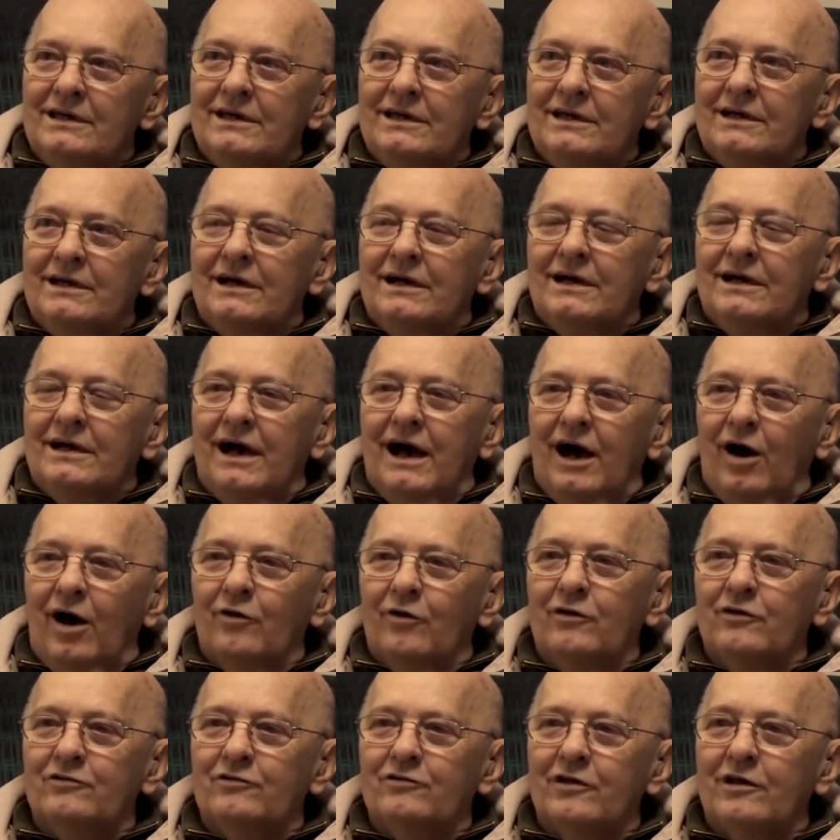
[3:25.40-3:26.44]
and didn't
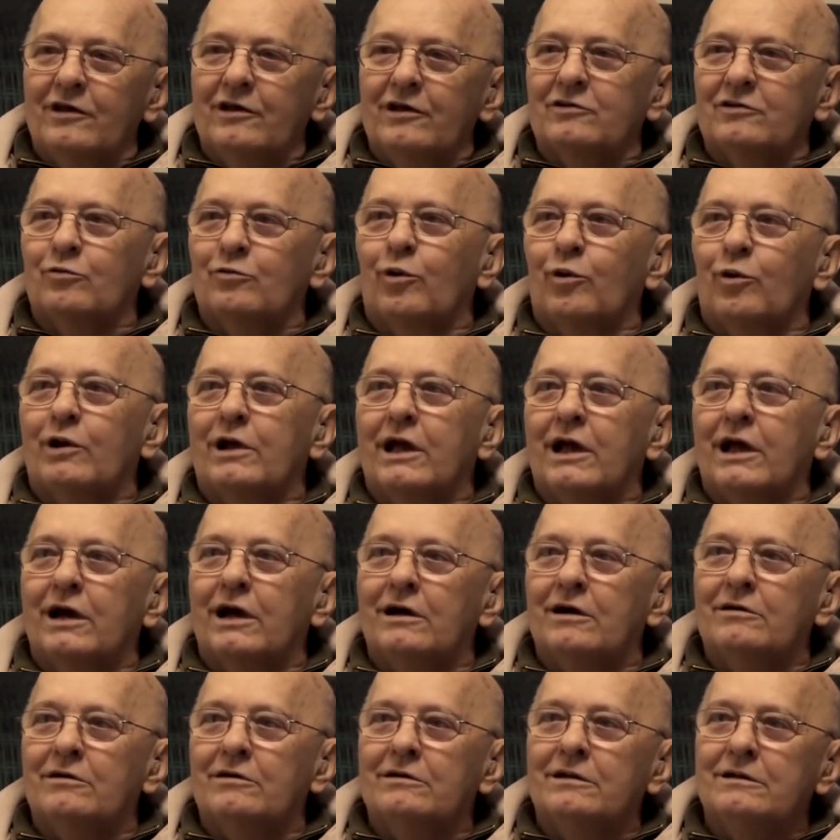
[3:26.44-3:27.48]
know how to judge
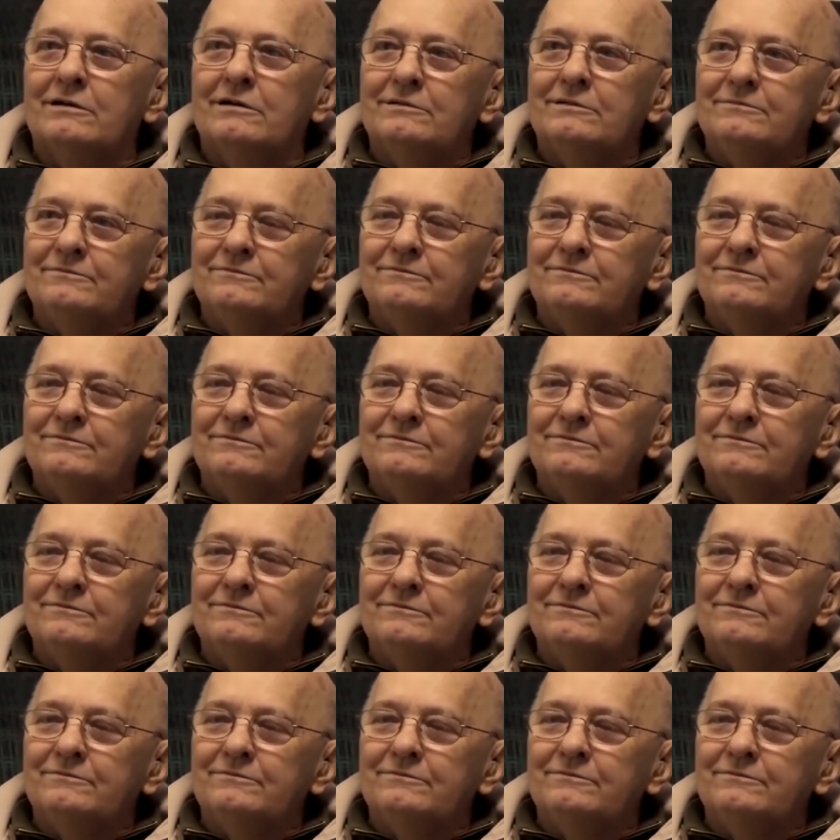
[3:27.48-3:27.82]
what was true